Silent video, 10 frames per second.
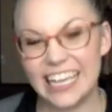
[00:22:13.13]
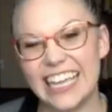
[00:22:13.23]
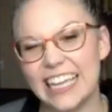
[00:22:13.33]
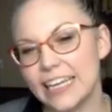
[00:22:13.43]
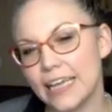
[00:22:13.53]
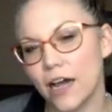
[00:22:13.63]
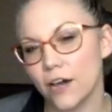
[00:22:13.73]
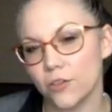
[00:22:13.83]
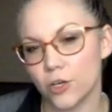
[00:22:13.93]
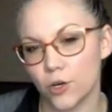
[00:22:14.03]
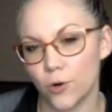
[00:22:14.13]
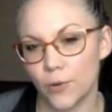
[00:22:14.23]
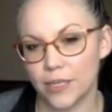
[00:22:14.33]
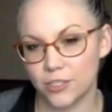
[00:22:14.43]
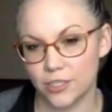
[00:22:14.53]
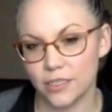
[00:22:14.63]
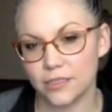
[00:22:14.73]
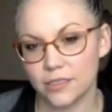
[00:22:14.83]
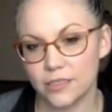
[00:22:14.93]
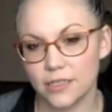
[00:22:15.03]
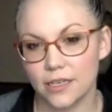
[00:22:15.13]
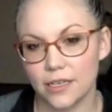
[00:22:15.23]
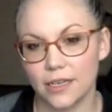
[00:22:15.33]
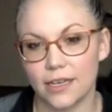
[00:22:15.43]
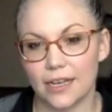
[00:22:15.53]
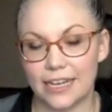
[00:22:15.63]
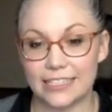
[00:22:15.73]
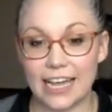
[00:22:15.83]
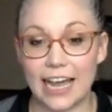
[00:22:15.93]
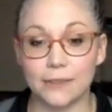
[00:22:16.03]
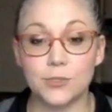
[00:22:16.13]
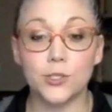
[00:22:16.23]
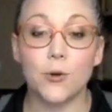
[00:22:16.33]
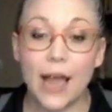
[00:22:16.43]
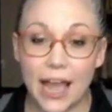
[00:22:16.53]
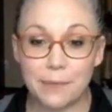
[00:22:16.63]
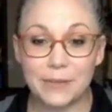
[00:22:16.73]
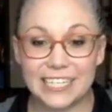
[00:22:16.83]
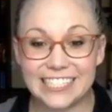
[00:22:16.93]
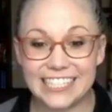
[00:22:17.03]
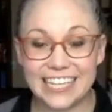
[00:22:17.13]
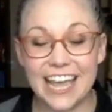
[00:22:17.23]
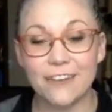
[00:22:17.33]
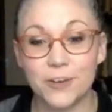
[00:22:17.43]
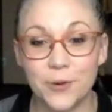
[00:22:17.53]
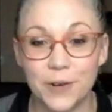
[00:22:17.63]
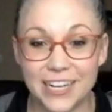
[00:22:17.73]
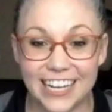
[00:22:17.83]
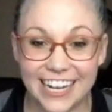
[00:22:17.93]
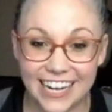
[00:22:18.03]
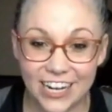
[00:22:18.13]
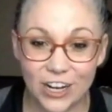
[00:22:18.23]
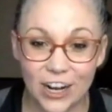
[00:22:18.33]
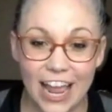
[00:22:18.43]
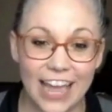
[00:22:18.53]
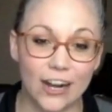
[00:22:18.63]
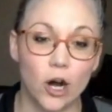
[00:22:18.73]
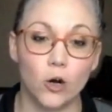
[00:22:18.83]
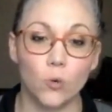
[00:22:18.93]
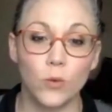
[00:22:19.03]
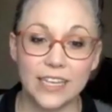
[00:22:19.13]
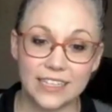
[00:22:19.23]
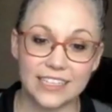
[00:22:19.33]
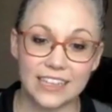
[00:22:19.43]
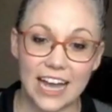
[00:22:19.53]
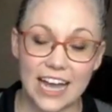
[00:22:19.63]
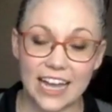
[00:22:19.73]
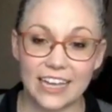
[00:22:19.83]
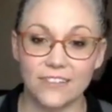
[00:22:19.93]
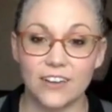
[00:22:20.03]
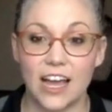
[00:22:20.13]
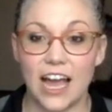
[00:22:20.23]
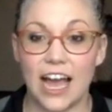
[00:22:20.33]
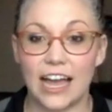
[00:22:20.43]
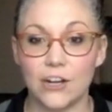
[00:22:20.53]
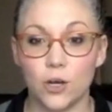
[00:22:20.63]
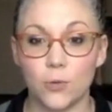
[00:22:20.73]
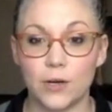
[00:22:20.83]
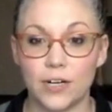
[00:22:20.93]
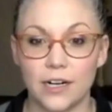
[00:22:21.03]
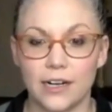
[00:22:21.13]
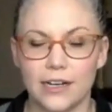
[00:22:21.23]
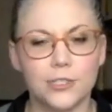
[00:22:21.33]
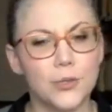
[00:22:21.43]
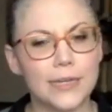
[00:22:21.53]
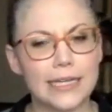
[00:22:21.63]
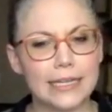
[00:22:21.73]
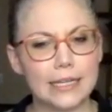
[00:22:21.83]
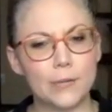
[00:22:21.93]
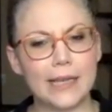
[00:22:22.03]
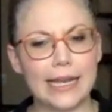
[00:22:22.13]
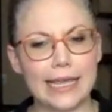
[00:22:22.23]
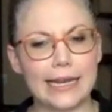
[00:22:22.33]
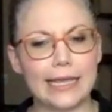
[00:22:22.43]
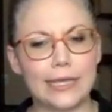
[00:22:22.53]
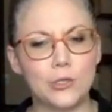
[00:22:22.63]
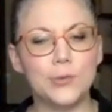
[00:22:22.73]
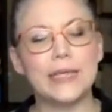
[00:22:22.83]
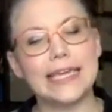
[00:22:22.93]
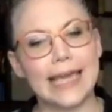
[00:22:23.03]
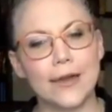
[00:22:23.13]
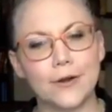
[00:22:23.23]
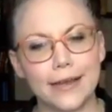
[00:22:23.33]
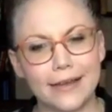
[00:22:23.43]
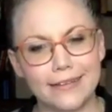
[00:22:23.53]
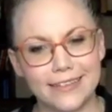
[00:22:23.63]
any other questions? Because I'm so happy to see everyone here at our weekly live. I know we're doing it a little bit in a unique area,